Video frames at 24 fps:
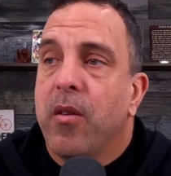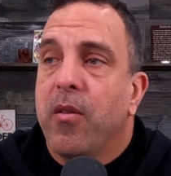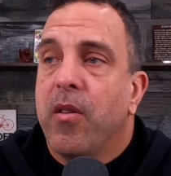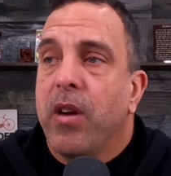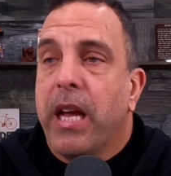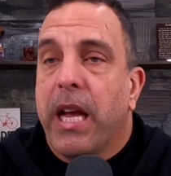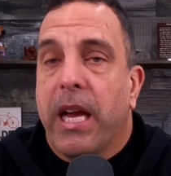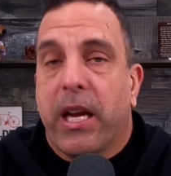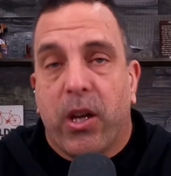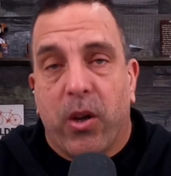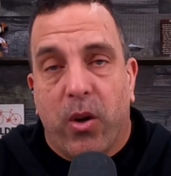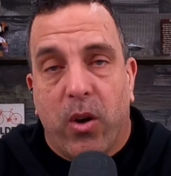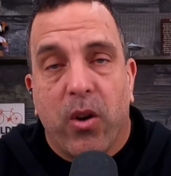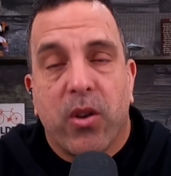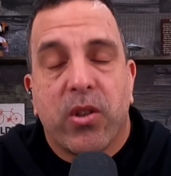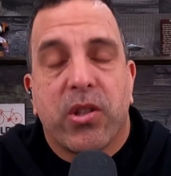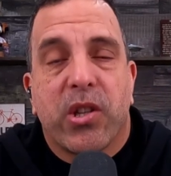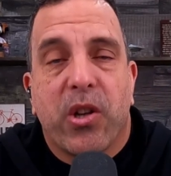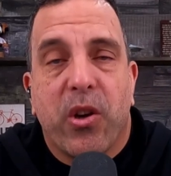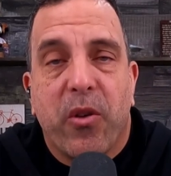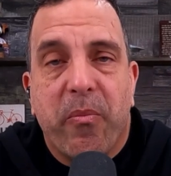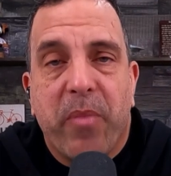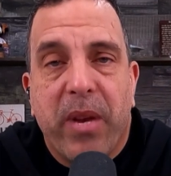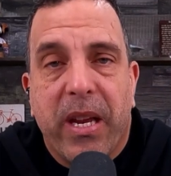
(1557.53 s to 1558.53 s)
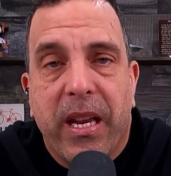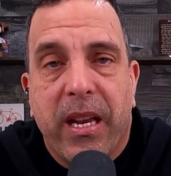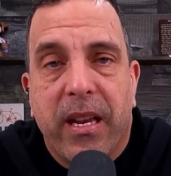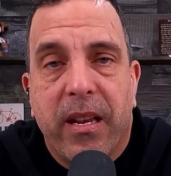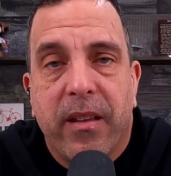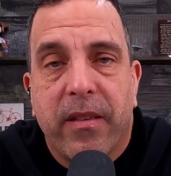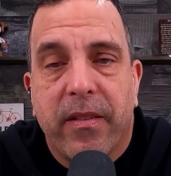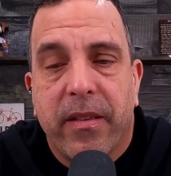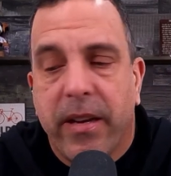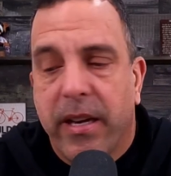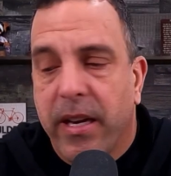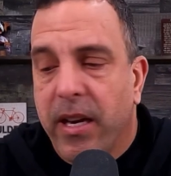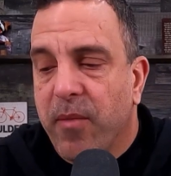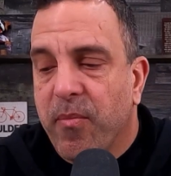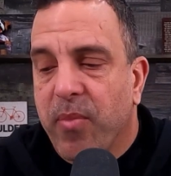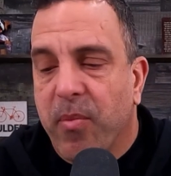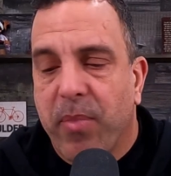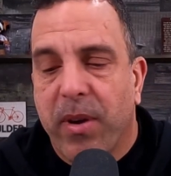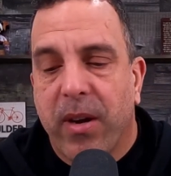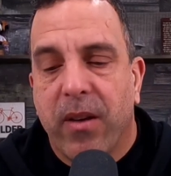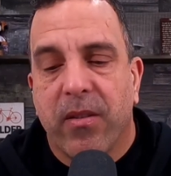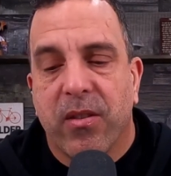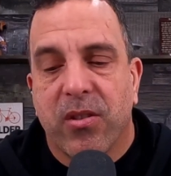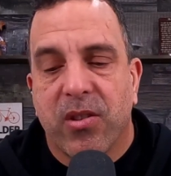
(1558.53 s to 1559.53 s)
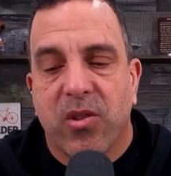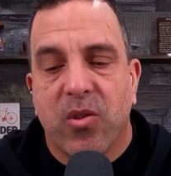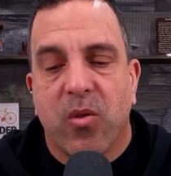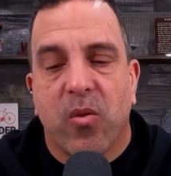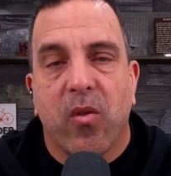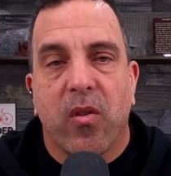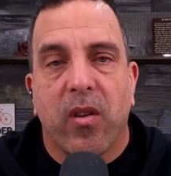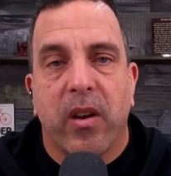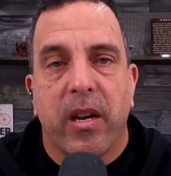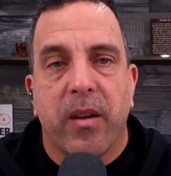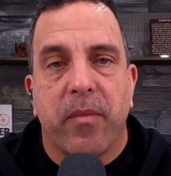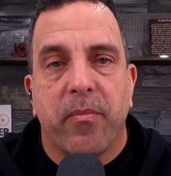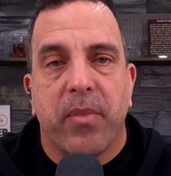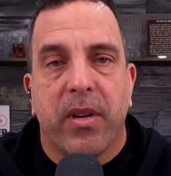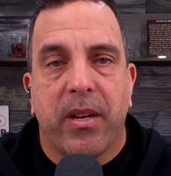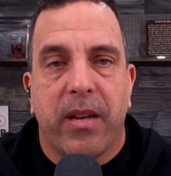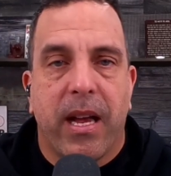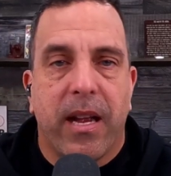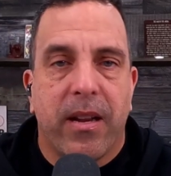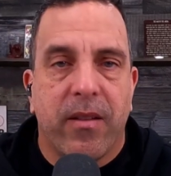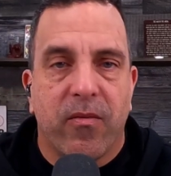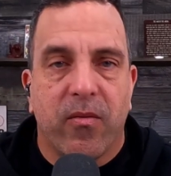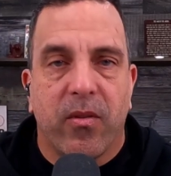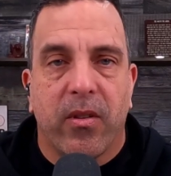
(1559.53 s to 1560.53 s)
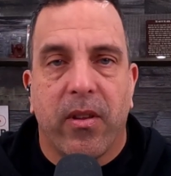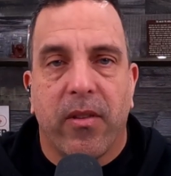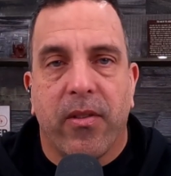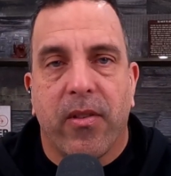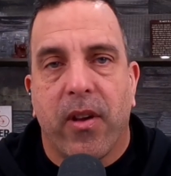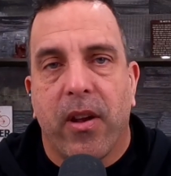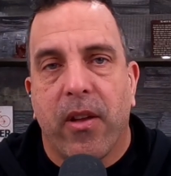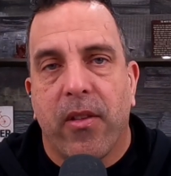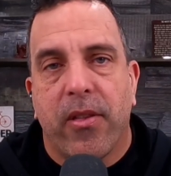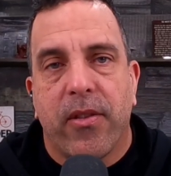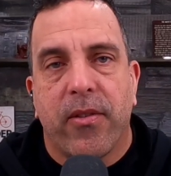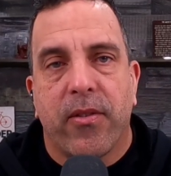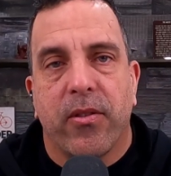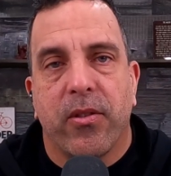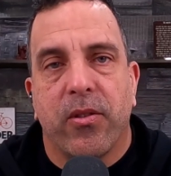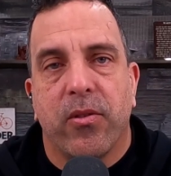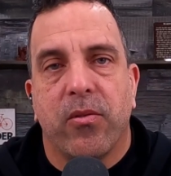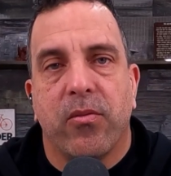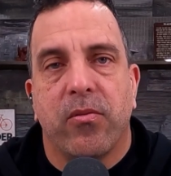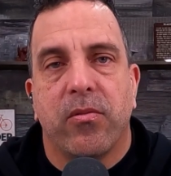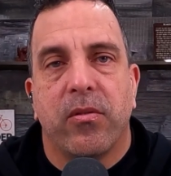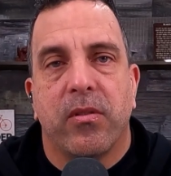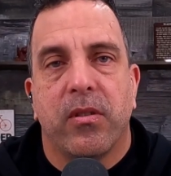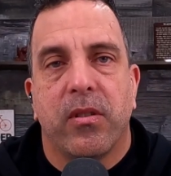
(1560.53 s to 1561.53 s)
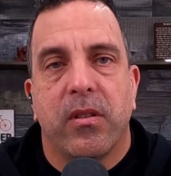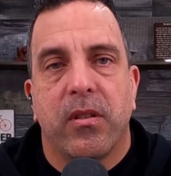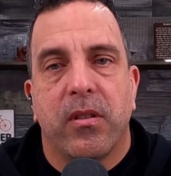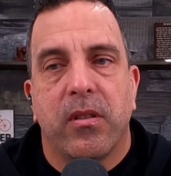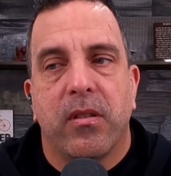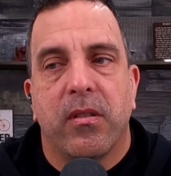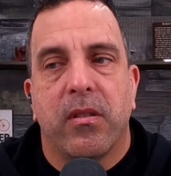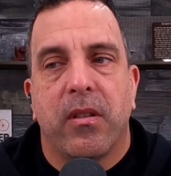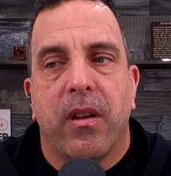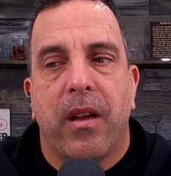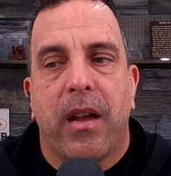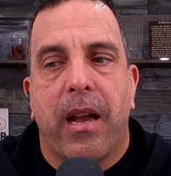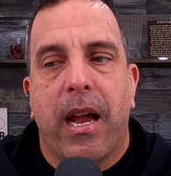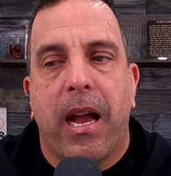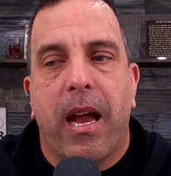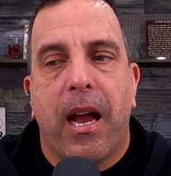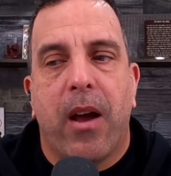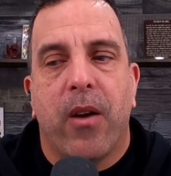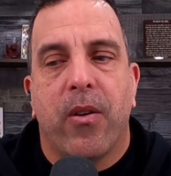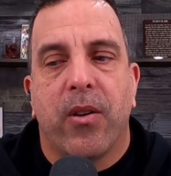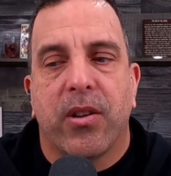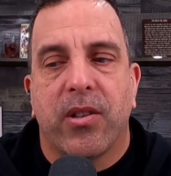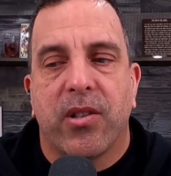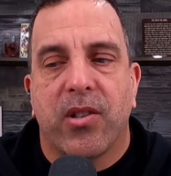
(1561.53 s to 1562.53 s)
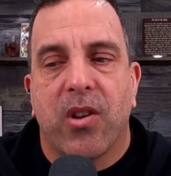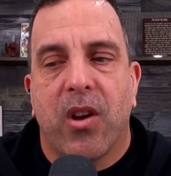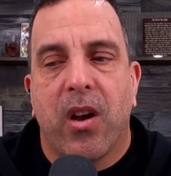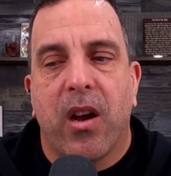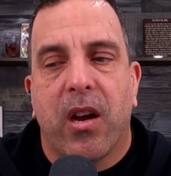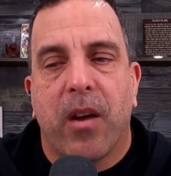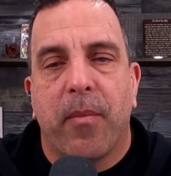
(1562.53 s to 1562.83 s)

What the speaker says: It could also be that he had prepared the story but hadn't really thought through how to talk